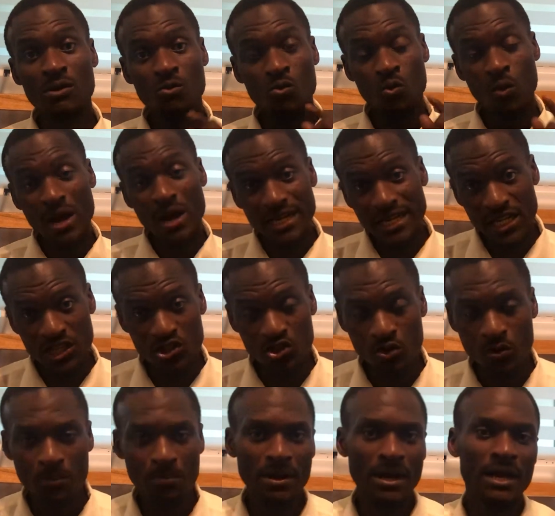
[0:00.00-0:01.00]
one
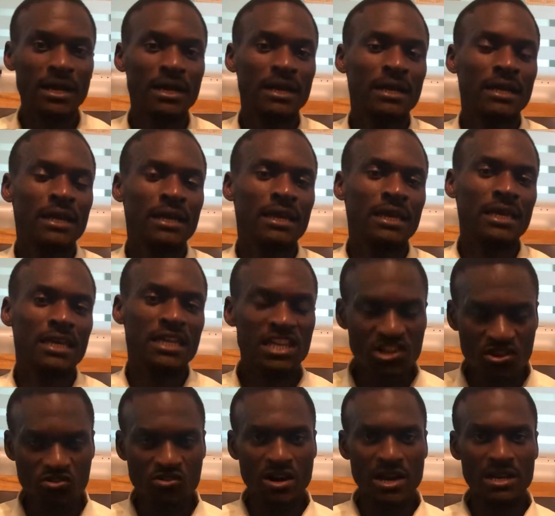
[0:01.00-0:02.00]
national park in
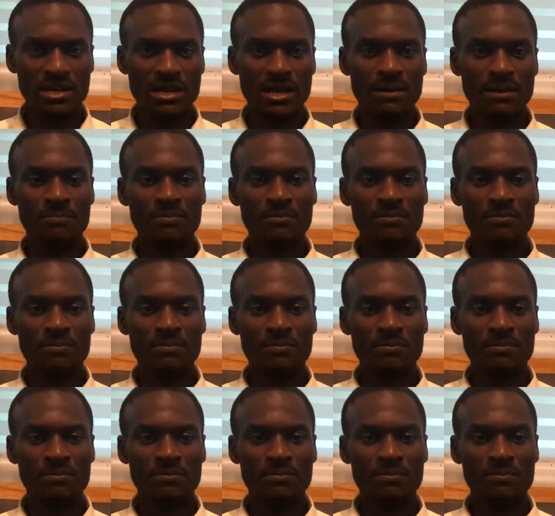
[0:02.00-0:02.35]
Rwanda.